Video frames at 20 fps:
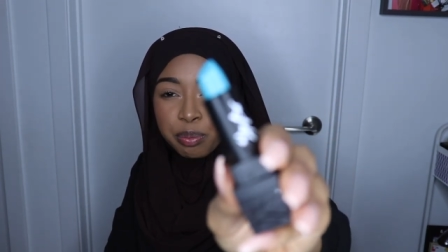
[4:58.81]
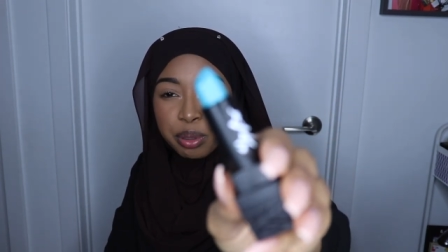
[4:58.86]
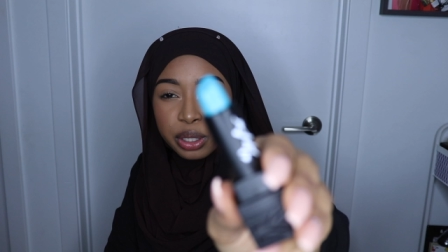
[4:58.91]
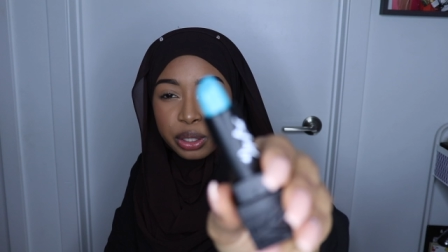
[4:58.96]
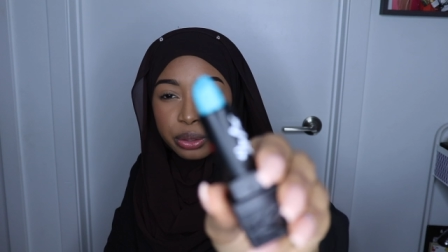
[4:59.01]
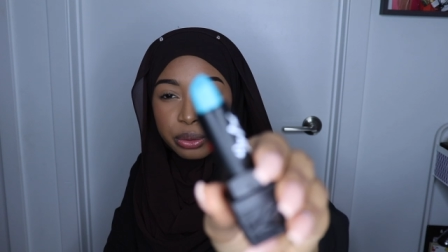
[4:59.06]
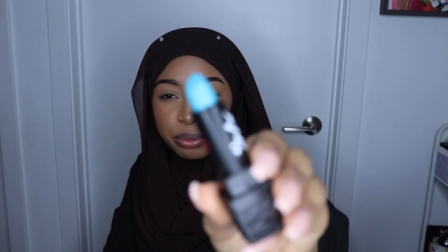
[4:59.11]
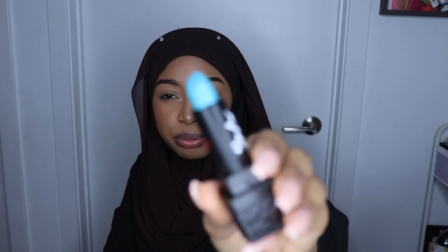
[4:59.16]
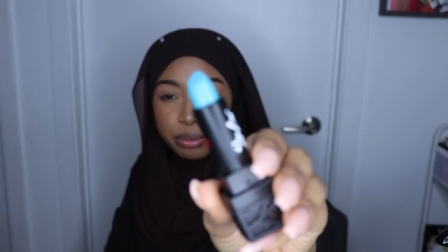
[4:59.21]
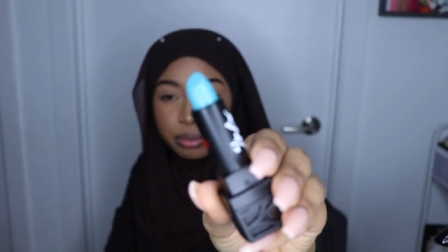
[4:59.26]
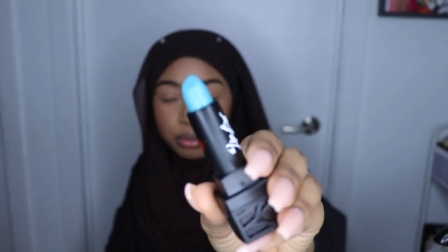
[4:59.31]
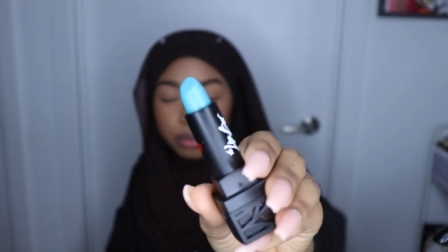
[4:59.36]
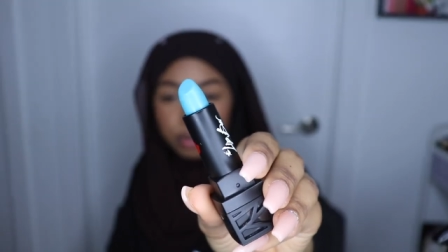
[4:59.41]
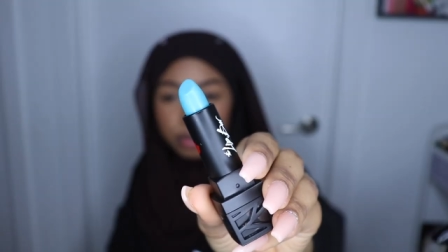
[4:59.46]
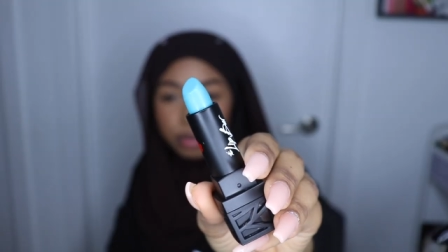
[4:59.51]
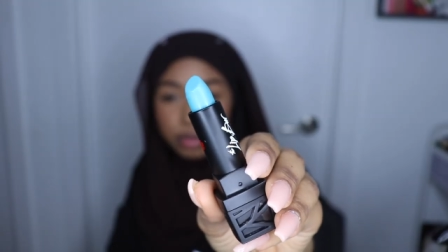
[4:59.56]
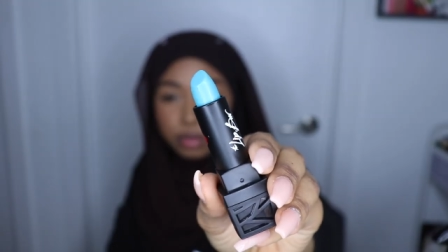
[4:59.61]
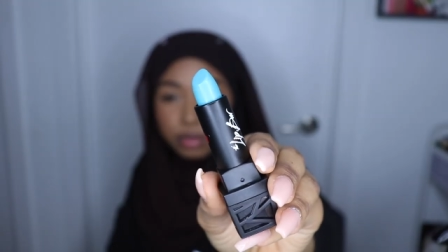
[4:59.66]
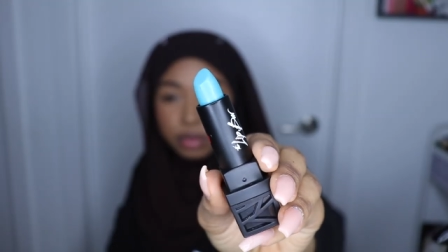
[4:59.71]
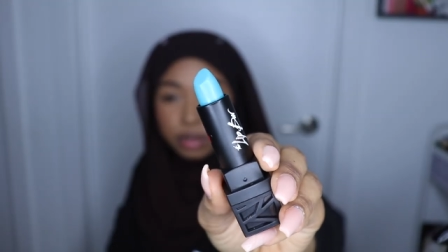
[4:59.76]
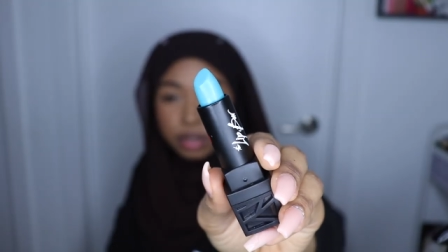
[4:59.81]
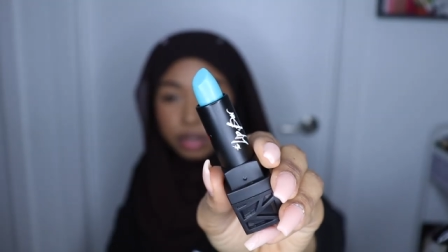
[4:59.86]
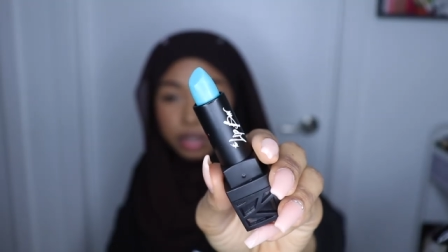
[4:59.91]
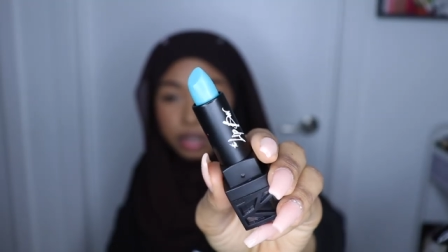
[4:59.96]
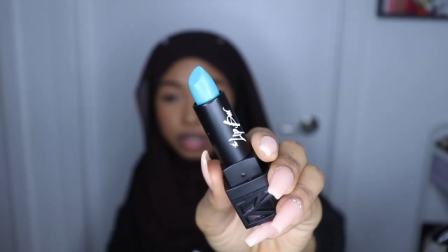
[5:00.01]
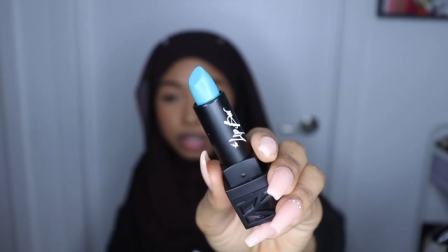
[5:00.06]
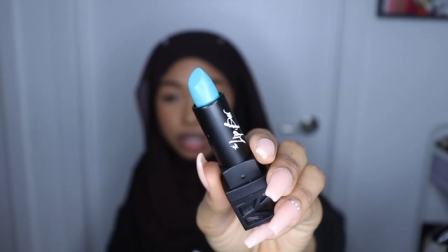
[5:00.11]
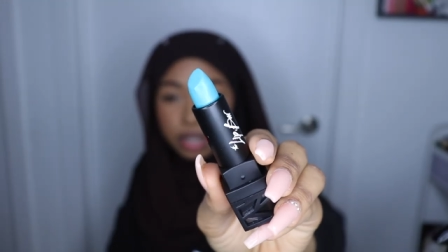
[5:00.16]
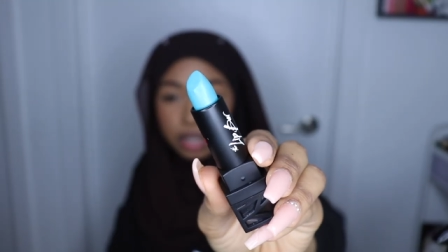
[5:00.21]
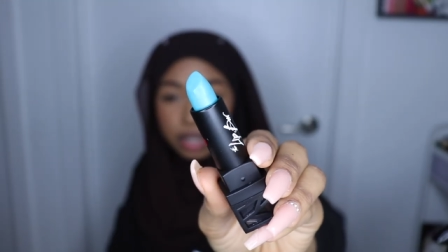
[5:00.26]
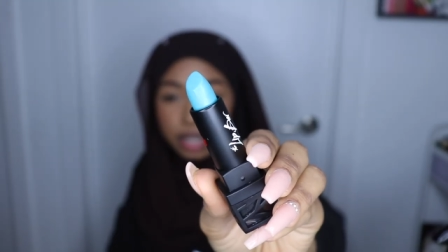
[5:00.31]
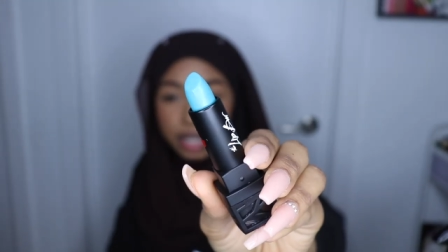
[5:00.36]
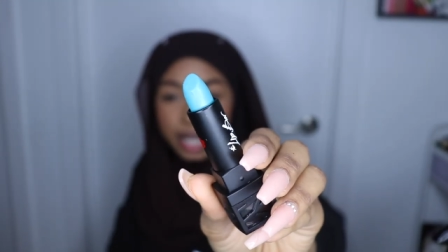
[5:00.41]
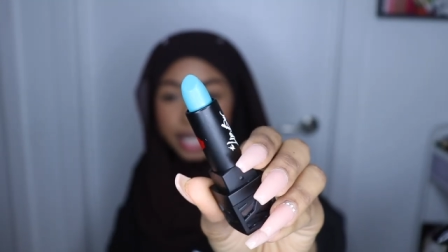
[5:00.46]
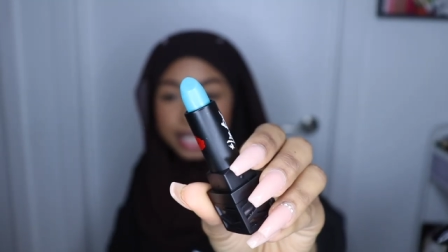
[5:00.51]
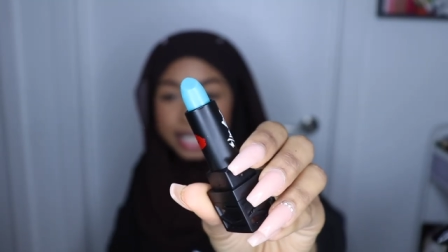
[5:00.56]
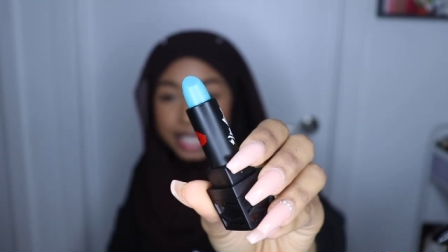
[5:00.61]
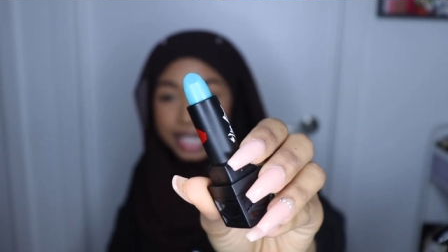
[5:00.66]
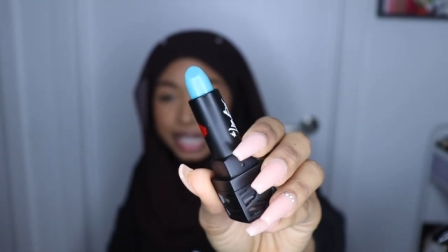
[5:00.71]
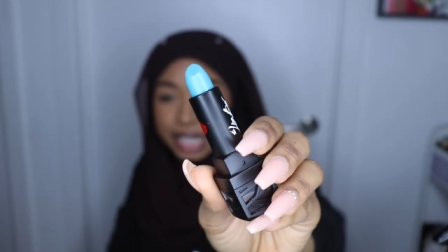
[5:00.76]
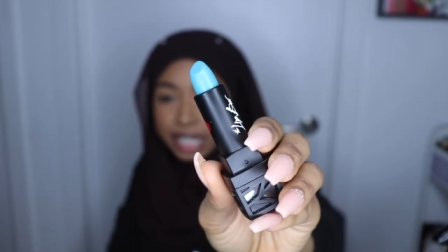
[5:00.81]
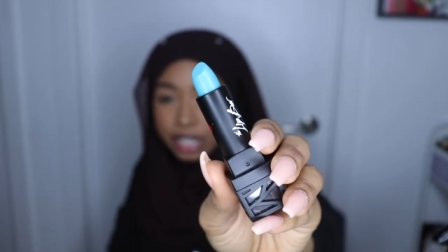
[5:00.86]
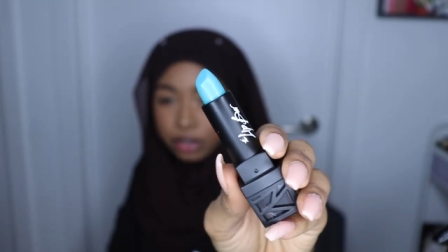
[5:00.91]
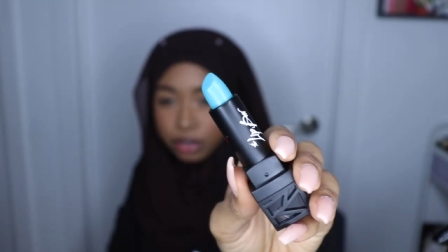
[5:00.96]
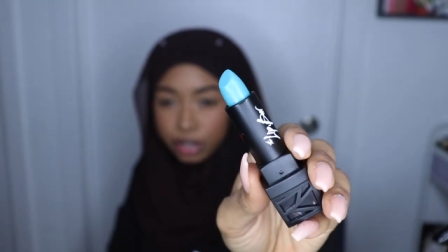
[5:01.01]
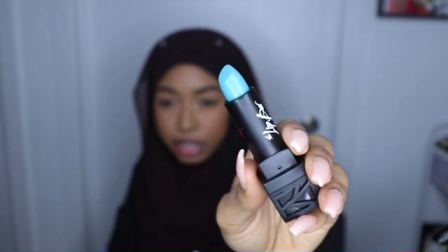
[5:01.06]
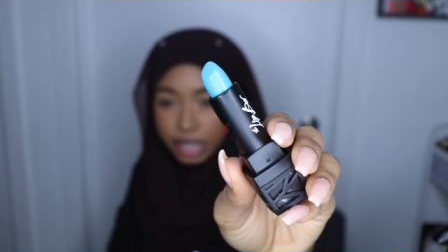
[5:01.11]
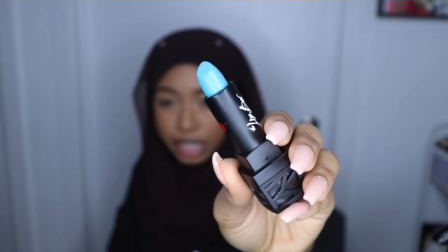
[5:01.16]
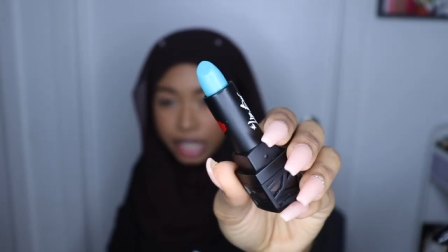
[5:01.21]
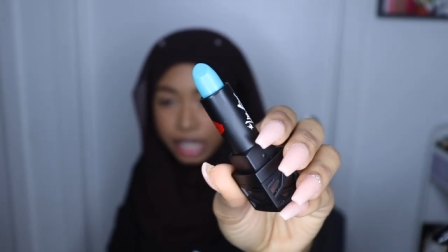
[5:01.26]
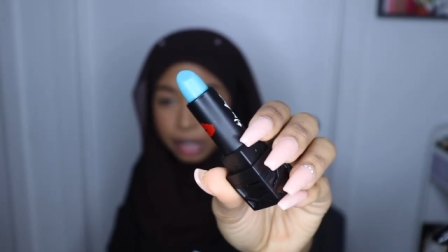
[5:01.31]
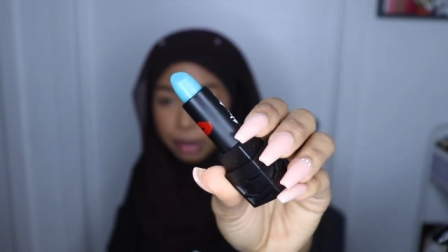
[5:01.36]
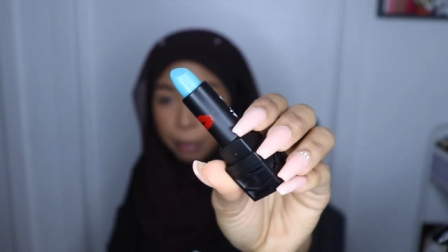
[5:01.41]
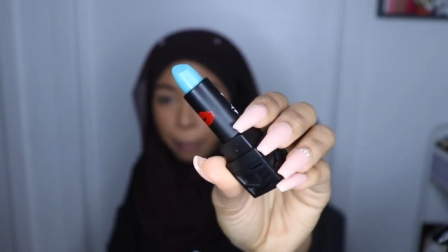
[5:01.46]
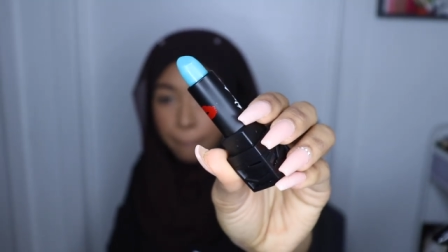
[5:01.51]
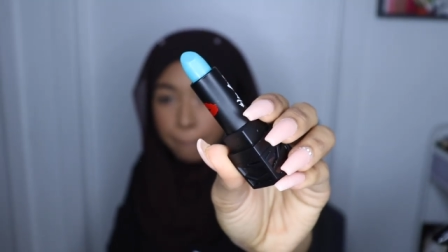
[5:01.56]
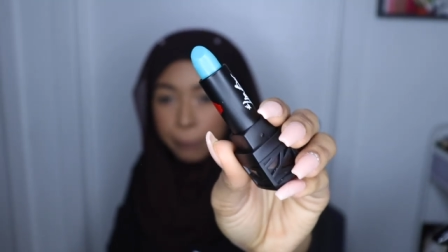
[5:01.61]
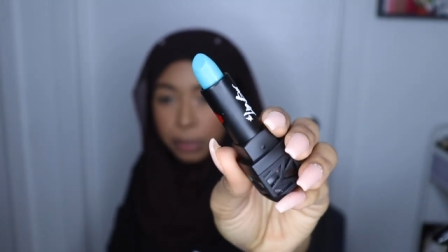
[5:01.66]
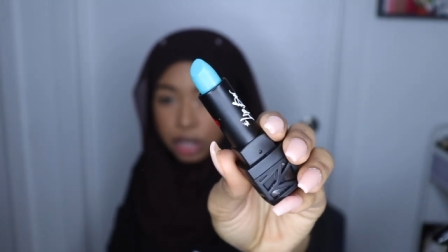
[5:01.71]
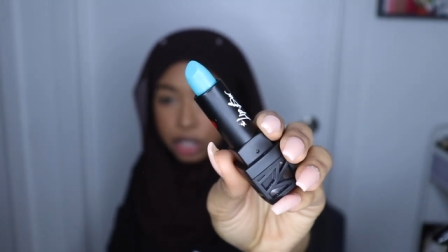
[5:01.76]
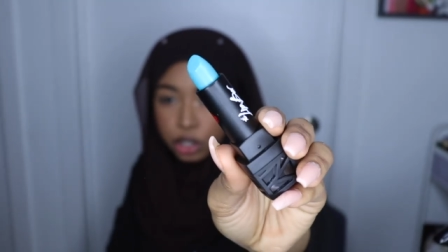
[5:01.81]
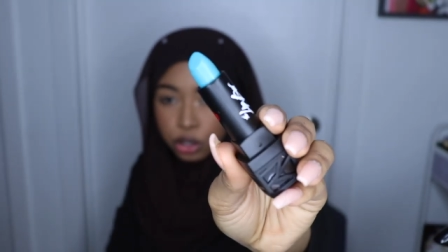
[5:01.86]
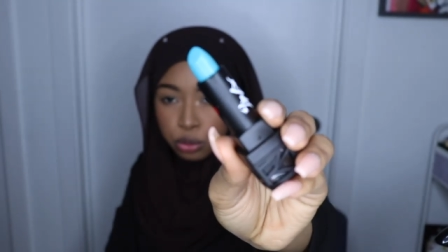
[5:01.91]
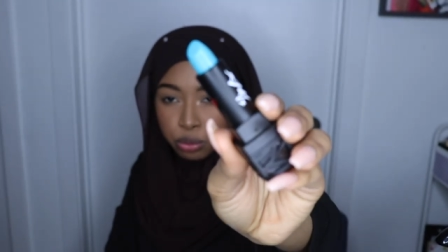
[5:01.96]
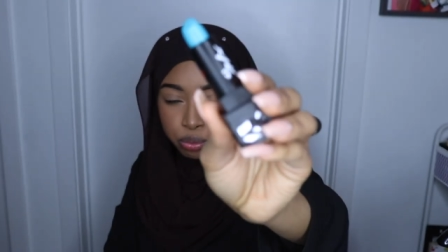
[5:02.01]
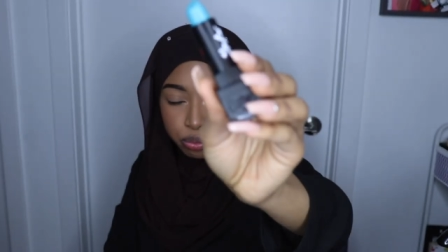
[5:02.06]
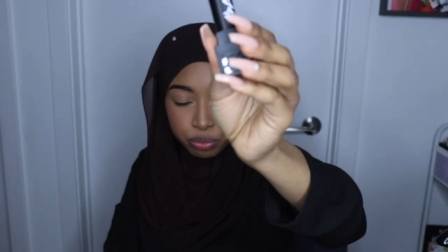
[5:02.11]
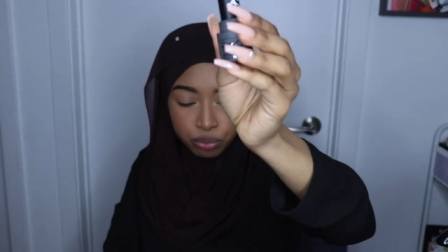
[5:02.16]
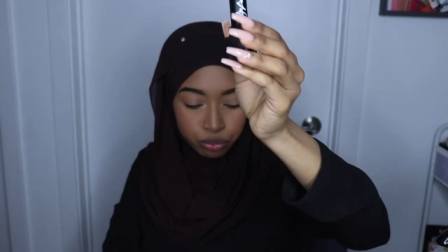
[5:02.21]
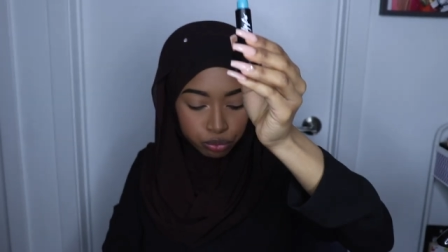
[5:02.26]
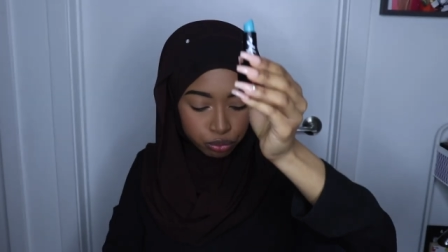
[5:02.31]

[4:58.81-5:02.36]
blue. It's literally blue.